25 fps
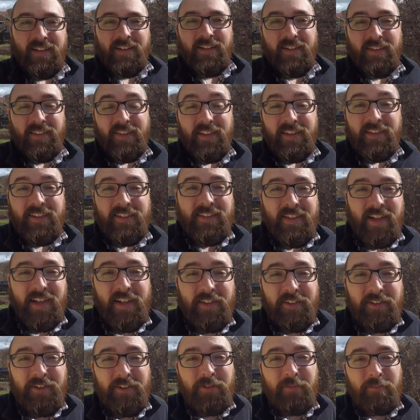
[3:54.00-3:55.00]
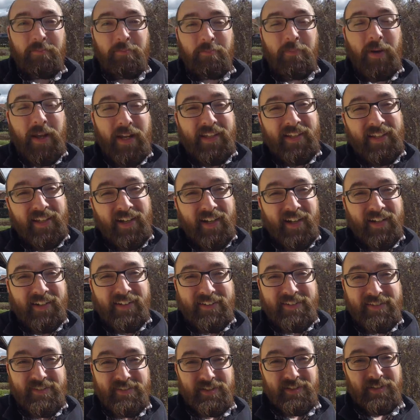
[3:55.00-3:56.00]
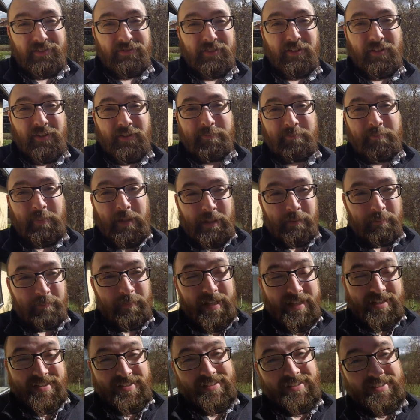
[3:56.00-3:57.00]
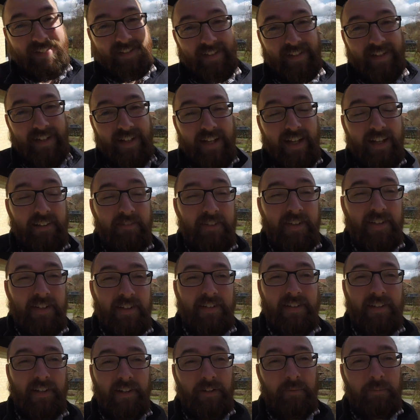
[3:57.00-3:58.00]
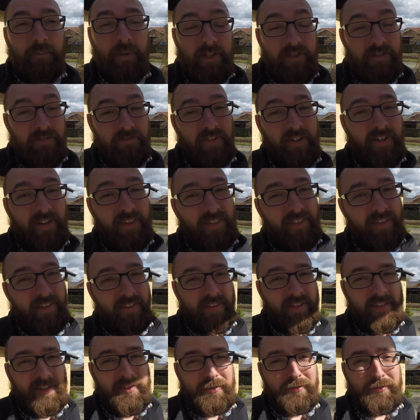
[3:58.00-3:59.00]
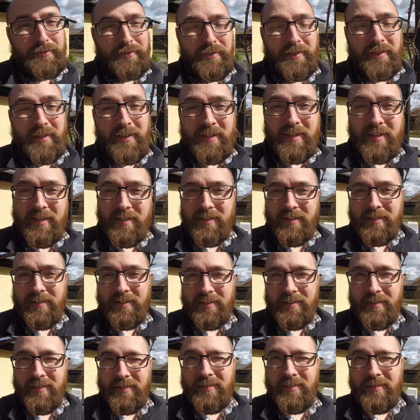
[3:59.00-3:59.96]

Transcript: Now the entire backyard is sort of a big mess. I haven't done much of anything there for the